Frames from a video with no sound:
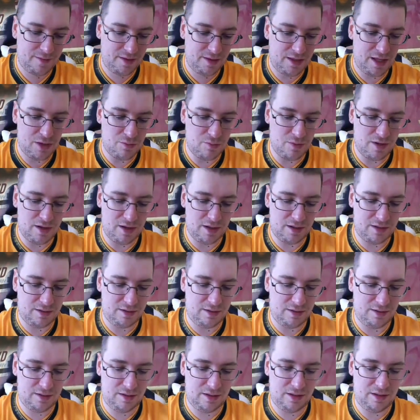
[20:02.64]
that way I can,
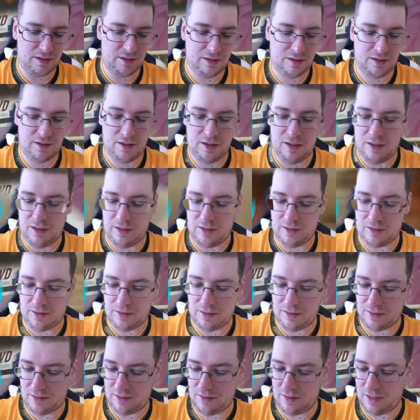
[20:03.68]
yeah,
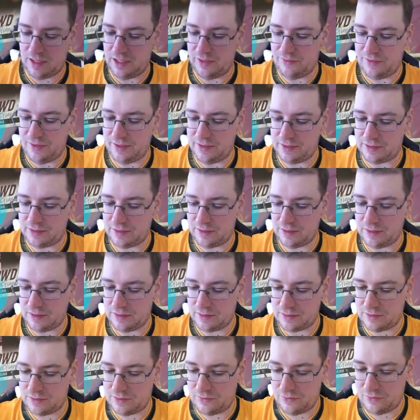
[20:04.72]
leave these
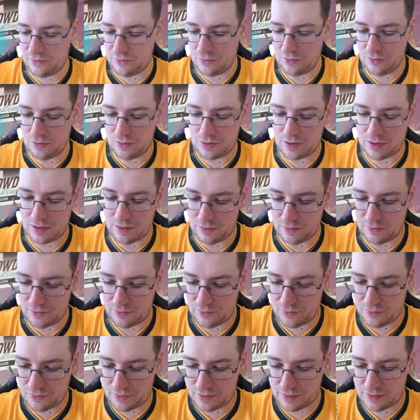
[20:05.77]
last 4 kind of
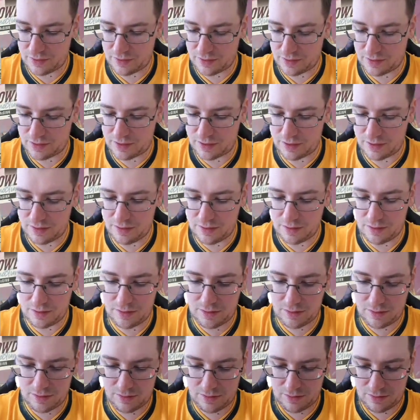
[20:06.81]
front and center.
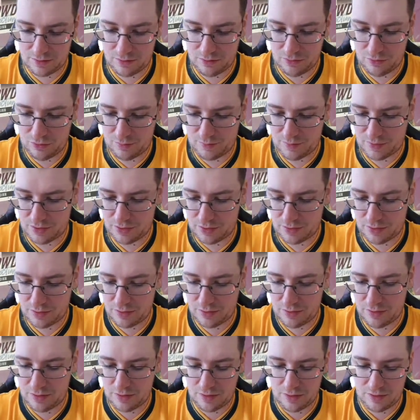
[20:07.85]
Oops.
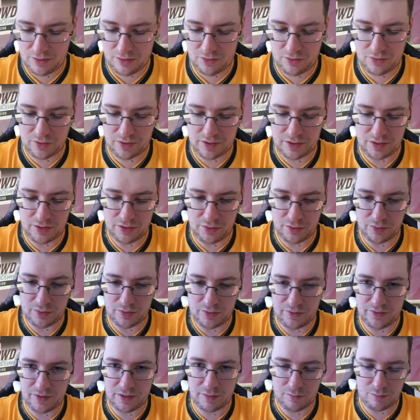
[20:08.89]
Try and do it
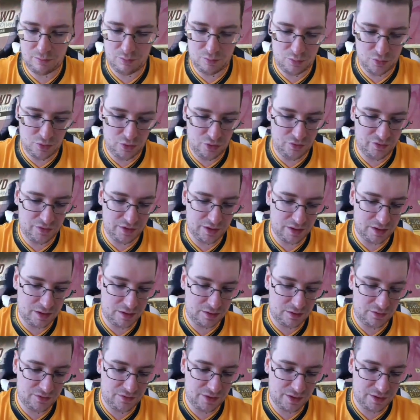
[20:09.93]
without moving
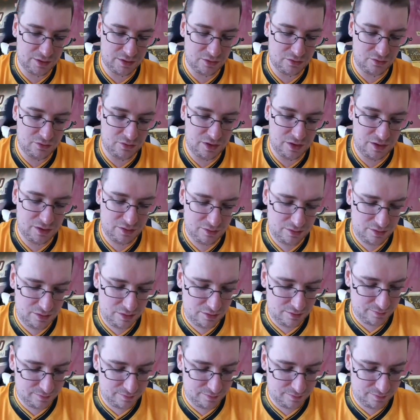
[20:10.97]
other things around.